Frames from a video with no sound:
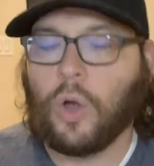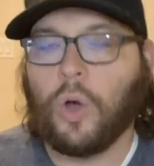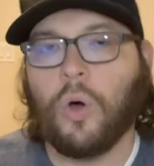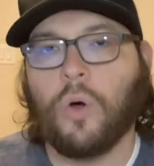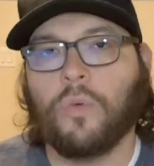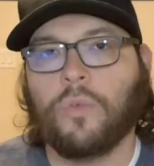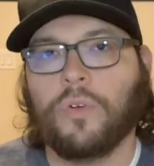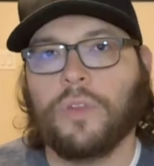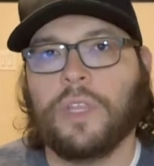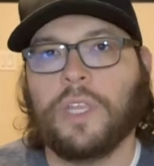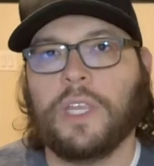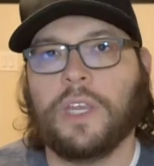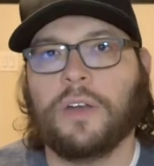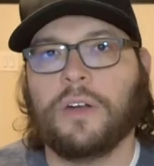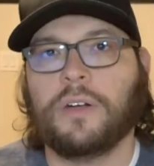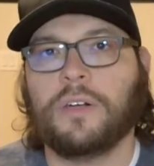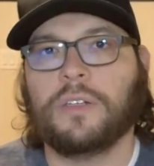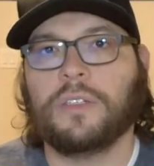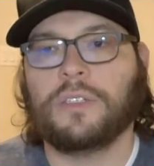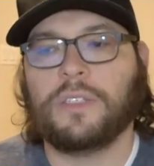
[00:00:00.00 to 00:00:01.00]
over the
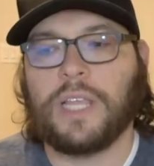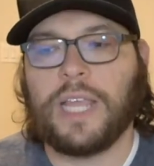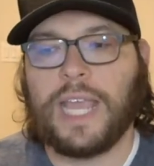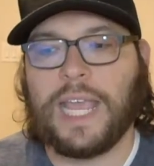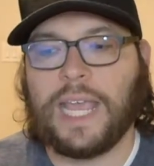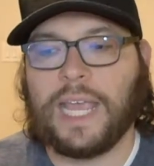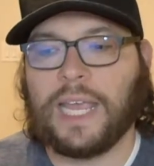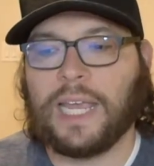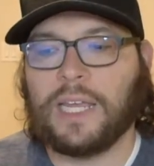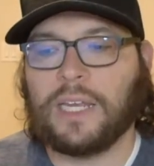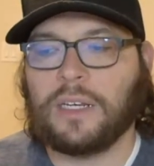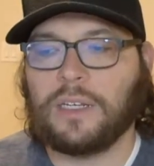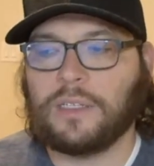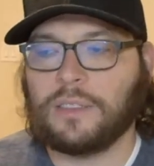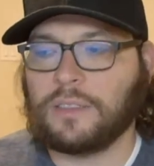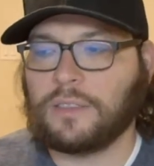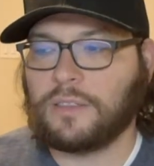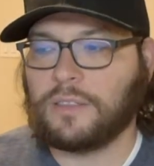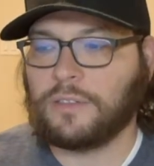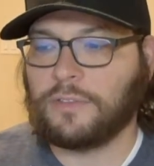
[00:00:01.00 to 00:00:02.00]
years
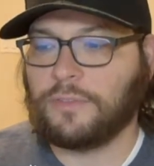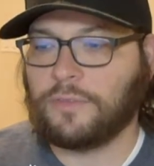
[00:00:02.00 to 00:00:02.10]
and